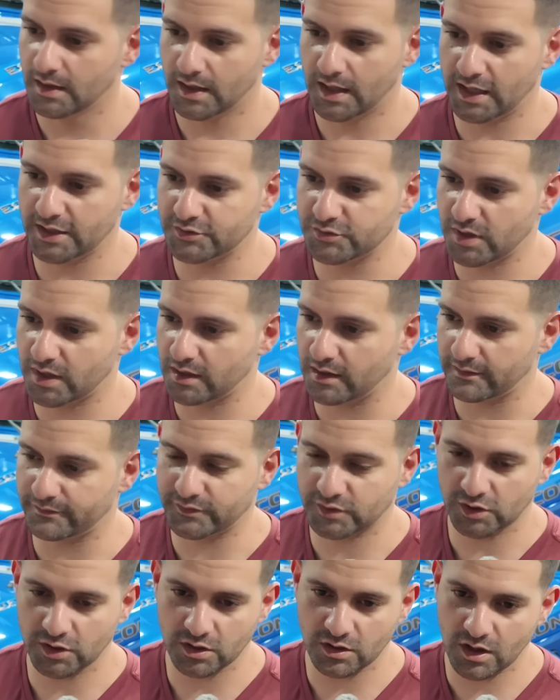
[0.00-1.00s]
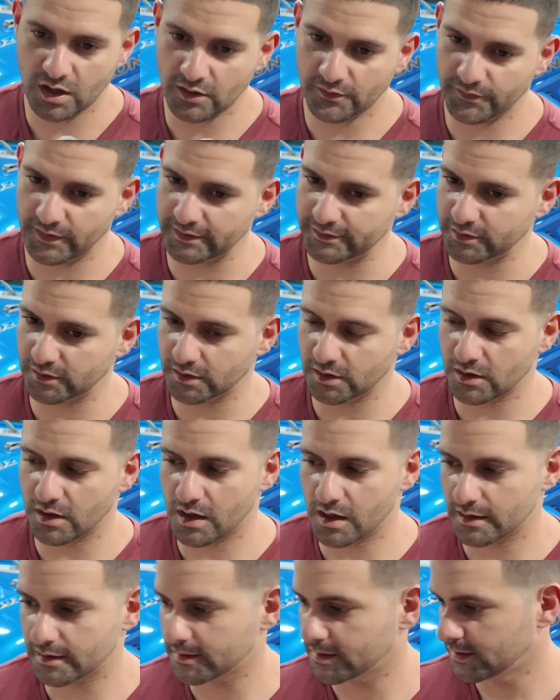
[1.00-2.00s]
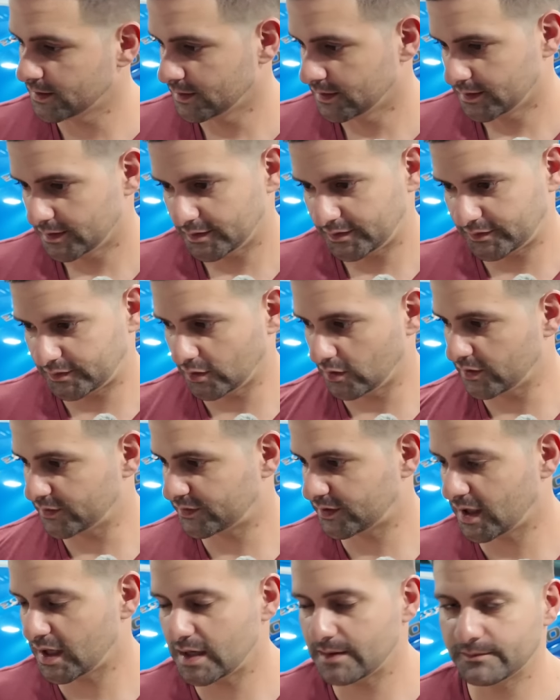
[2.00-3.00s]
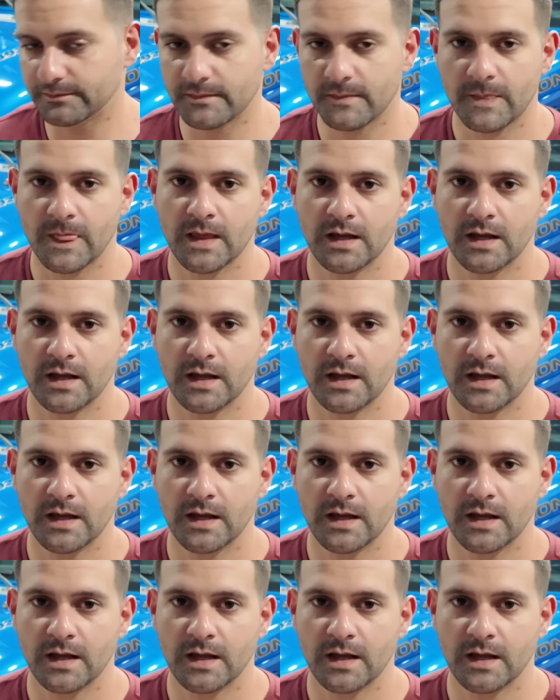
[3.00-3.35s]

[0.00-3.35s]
I turn it off. I turn it on. It's still the same.